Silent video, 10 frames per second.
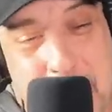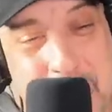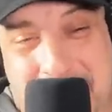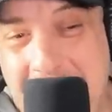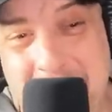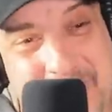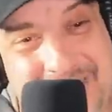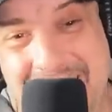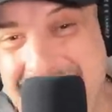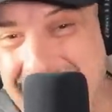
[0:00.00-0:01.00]
Joe Ligambi is
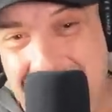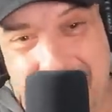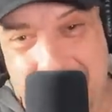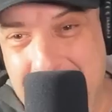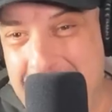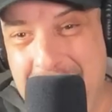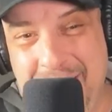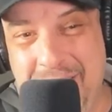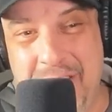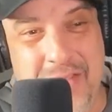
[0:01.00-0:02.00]
like the
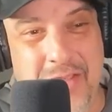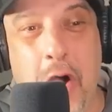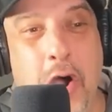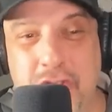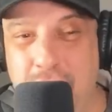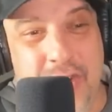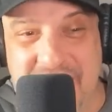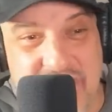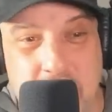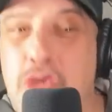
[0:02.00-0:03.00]
the the
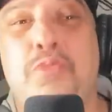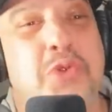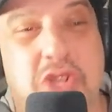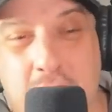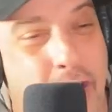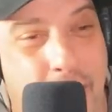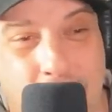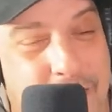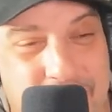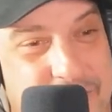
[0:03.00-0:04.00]
underrated
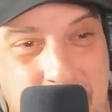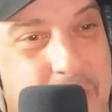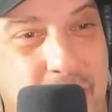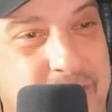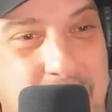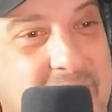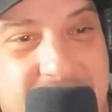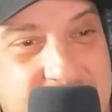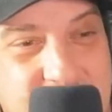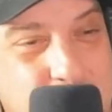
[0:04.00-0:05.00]
superstar of the American mafia in the